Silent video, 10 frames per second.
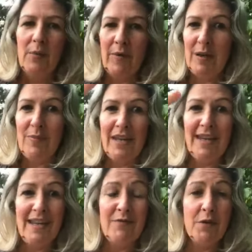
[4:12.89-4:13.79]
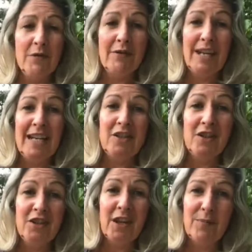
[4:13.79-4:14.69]
Maybe if you're in a
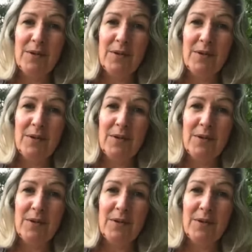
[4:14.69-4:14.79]
relationship,